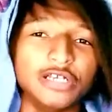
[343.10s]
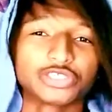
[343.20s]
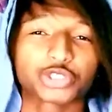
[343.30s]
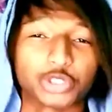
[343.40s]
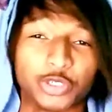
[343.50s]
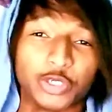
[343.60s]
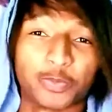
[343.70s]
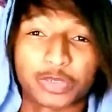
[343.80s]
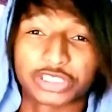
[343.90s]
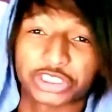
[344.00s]

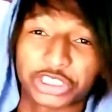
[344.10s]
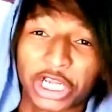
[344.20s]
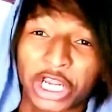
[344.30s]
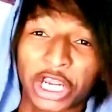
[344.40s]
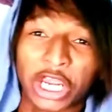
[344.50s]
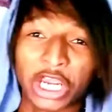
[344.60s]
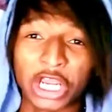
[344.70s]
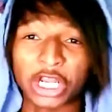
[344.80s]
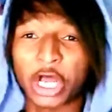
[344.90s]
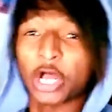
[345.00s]
Super
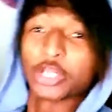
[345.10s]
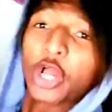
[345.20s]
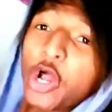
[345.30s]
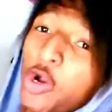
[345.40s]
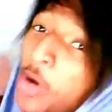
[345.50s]
singing on your